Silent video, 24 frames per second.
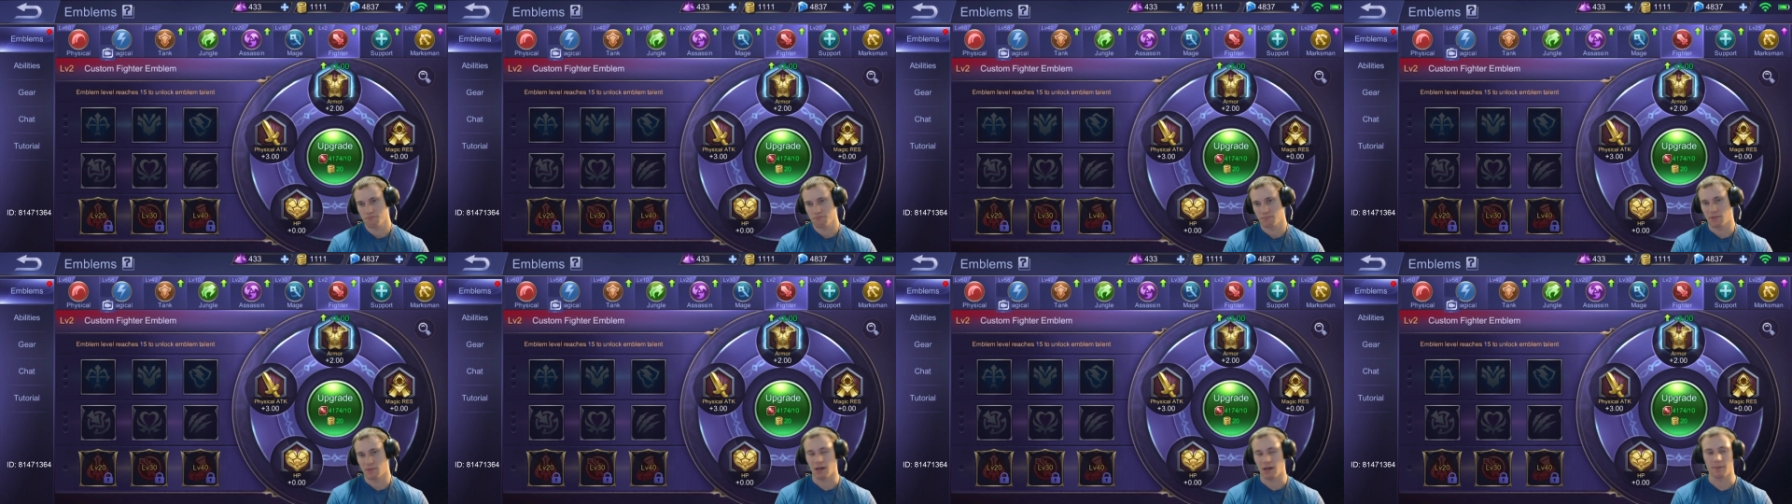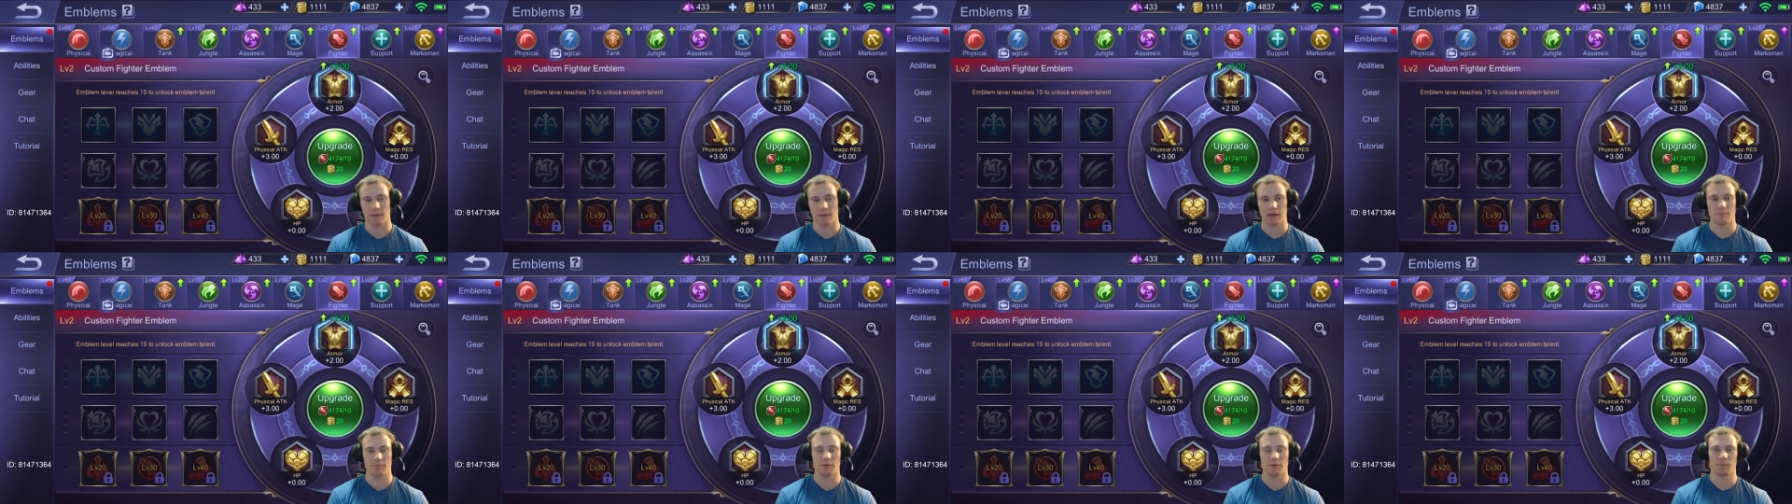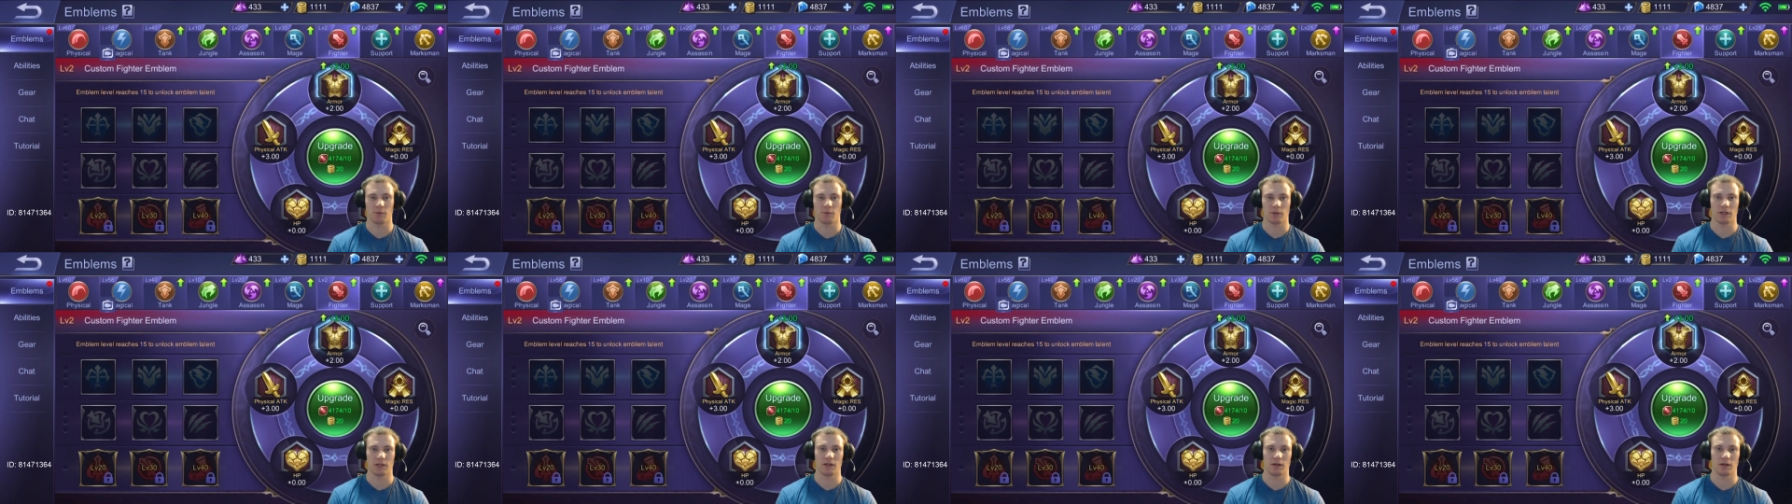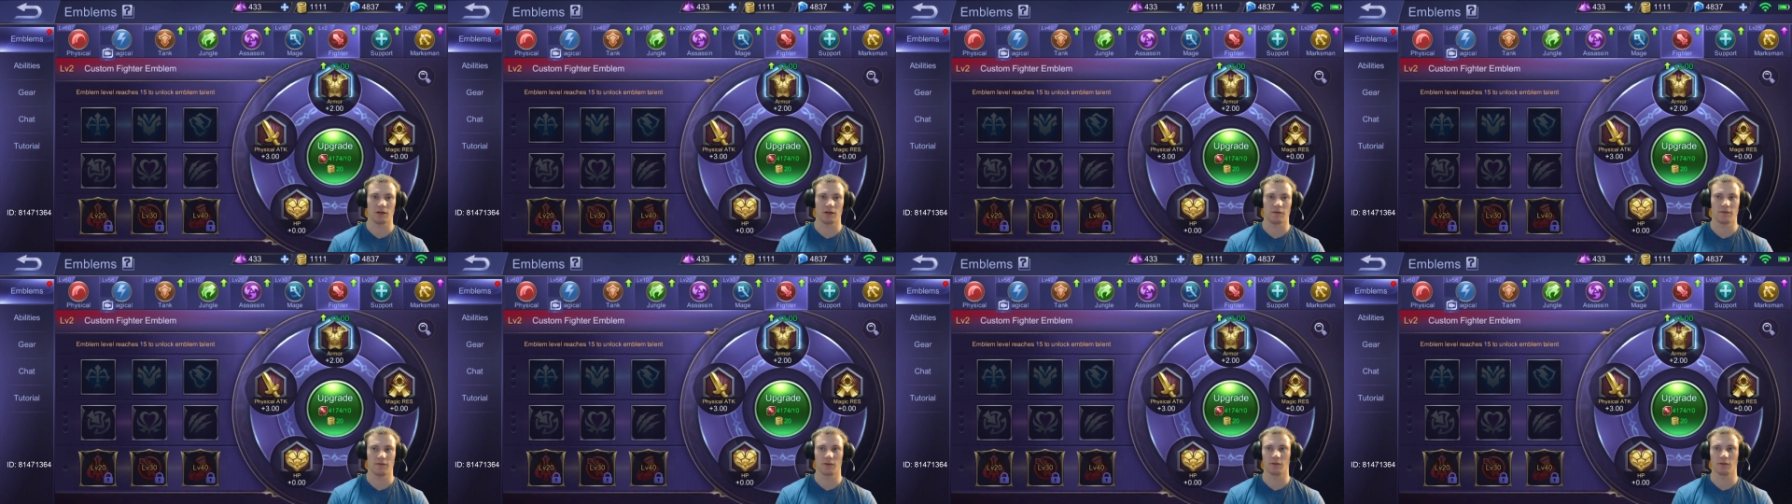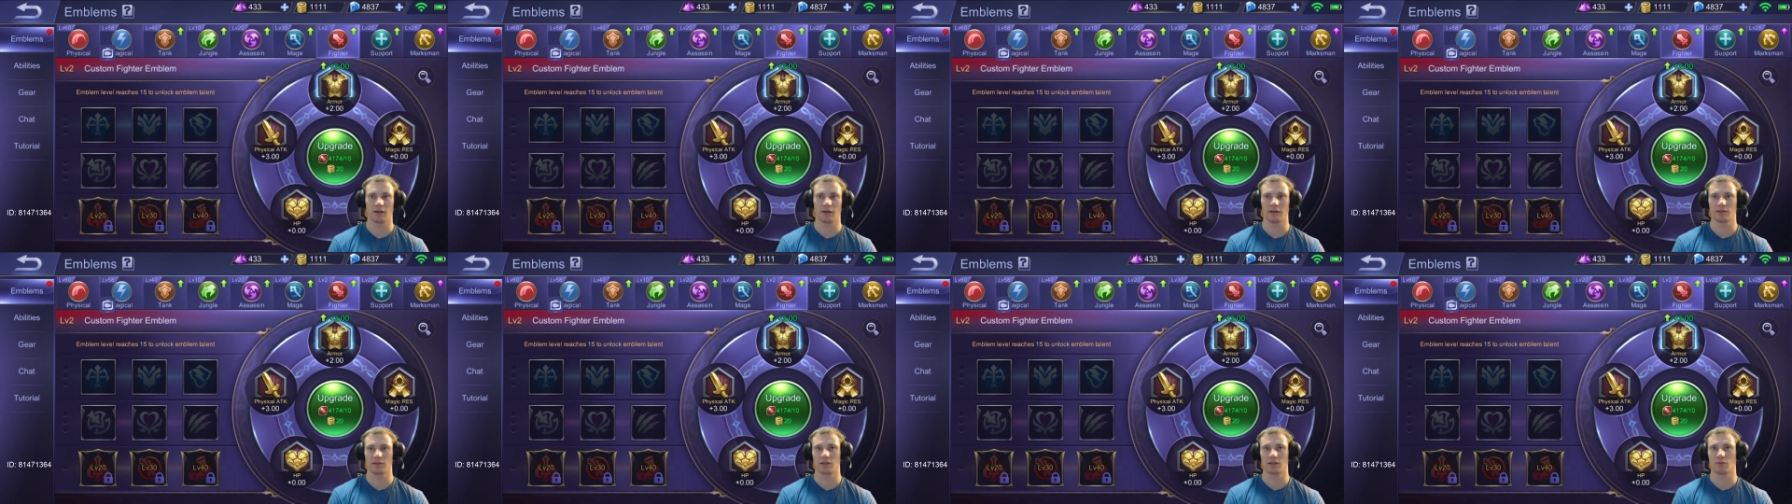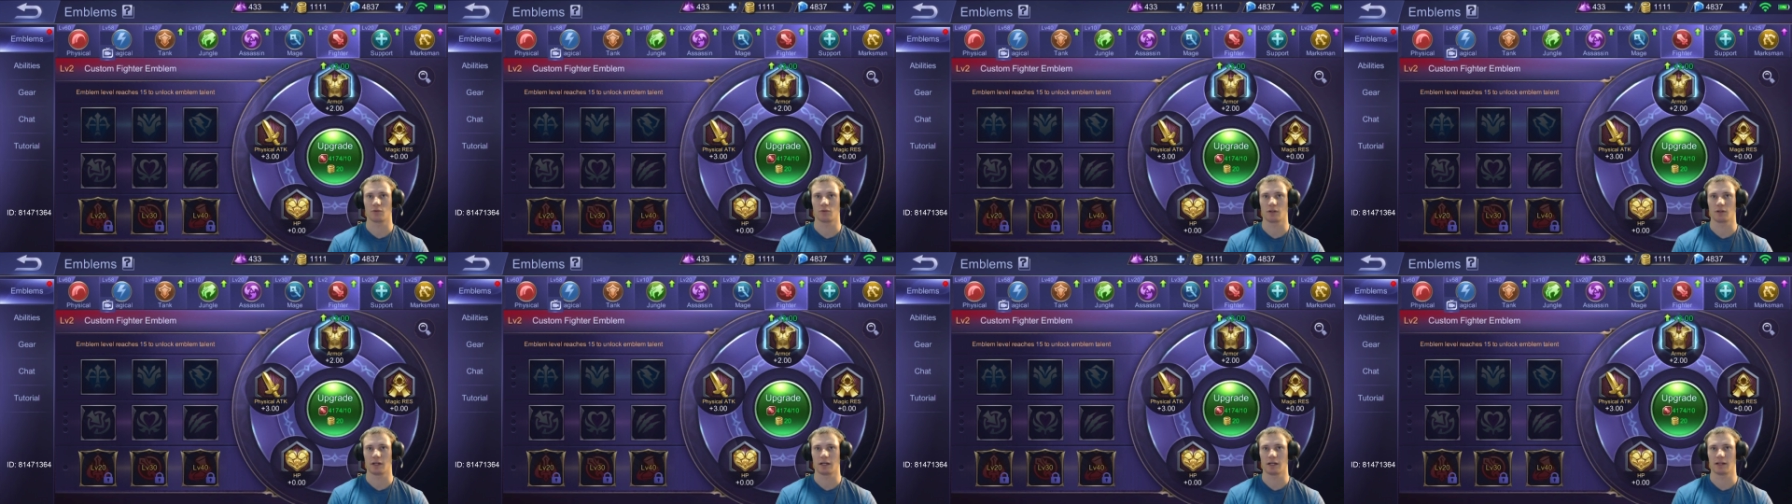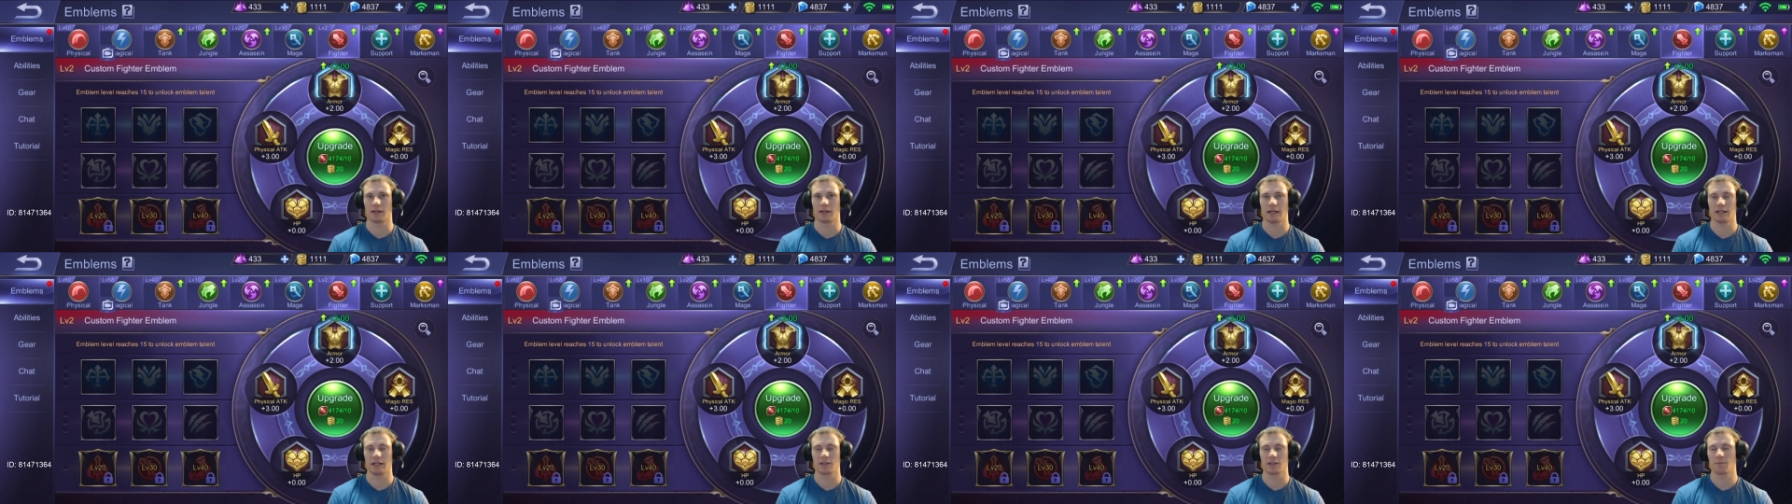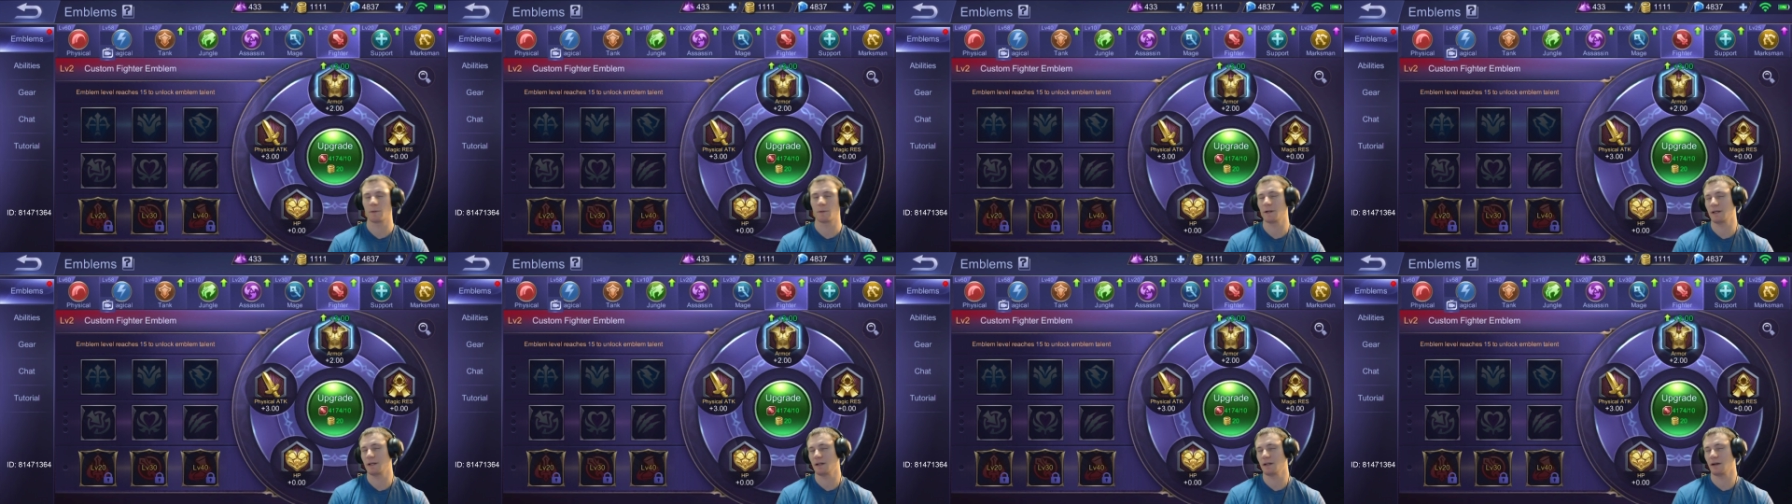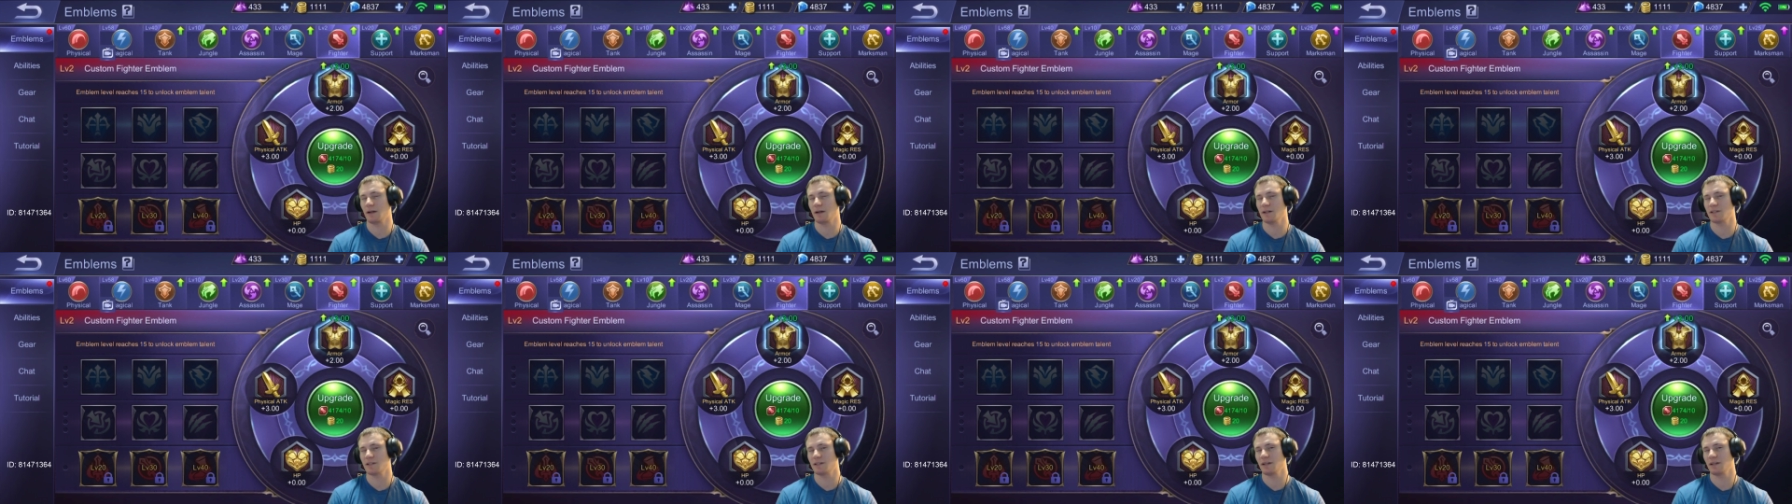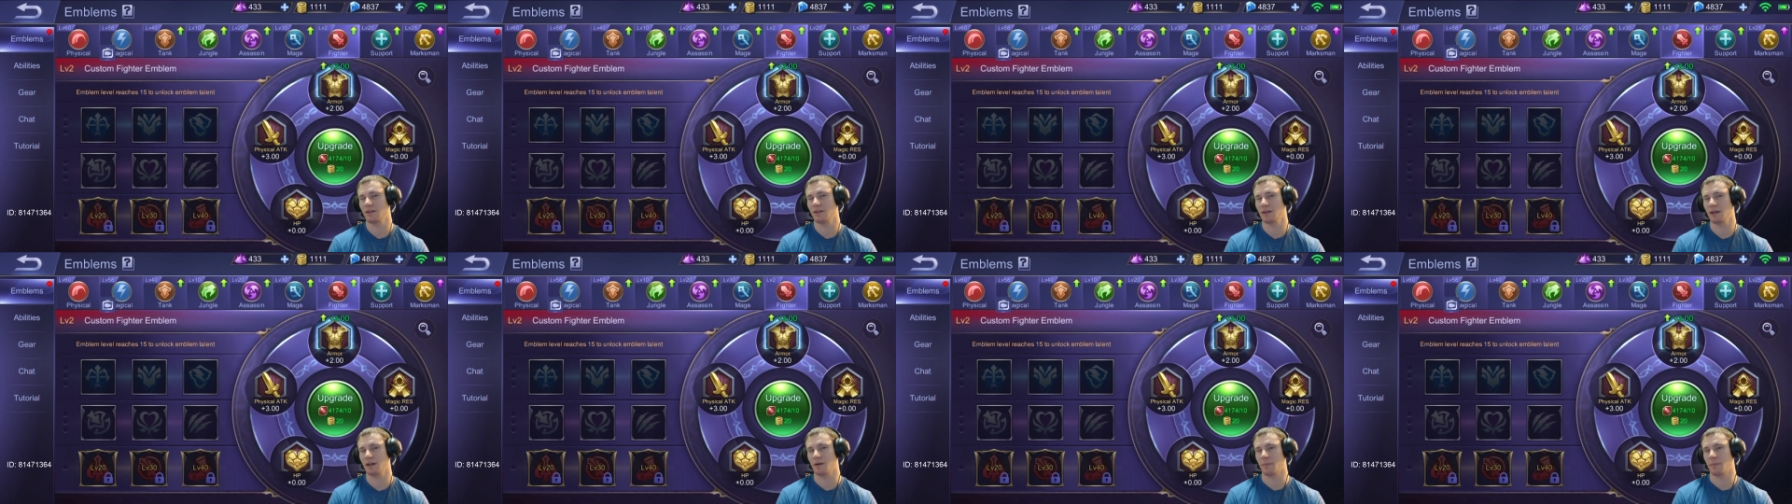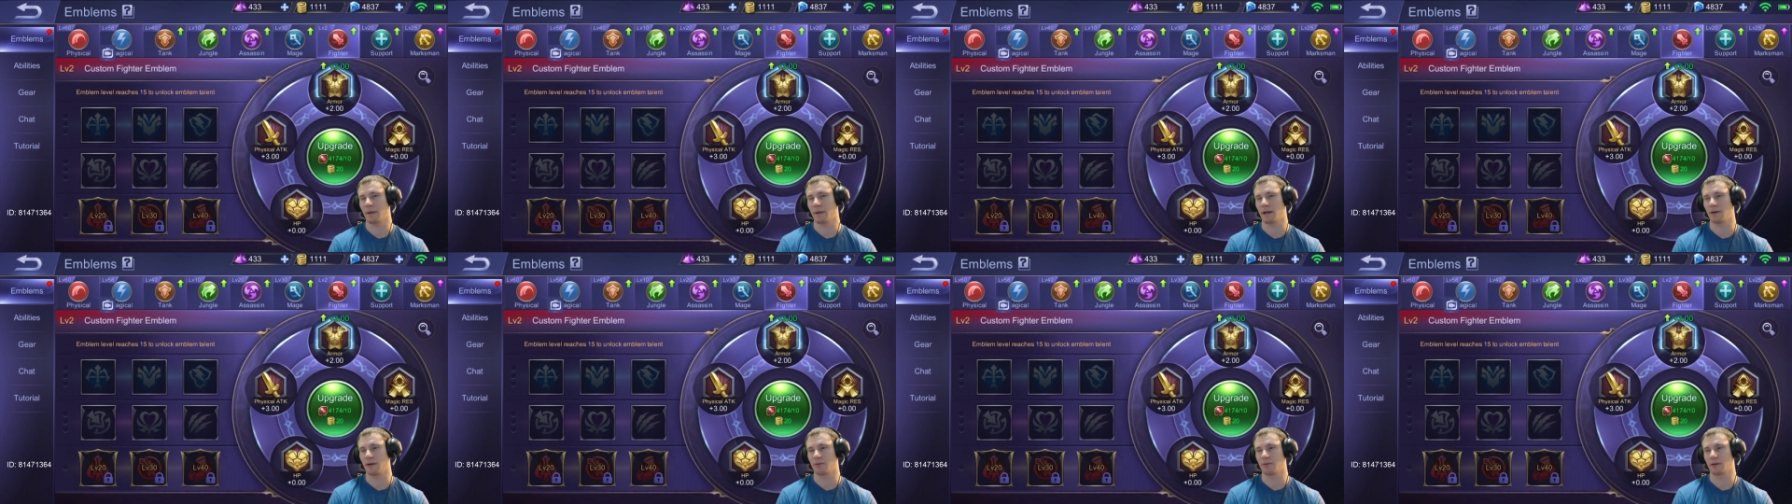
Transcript: That might be pretty good if you're someone like Lance, but in honesty, think about it.